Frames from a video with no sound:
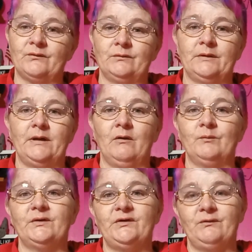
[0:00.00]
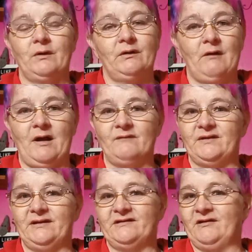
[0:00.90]
truly hope that you are
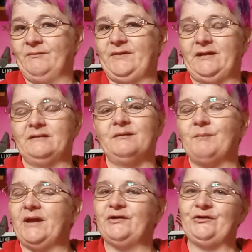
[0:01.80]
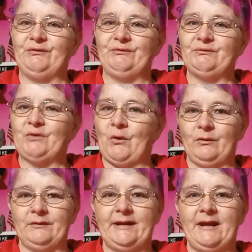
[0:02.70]
crafting something that makes you
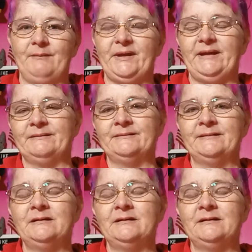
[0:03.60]
totally happy.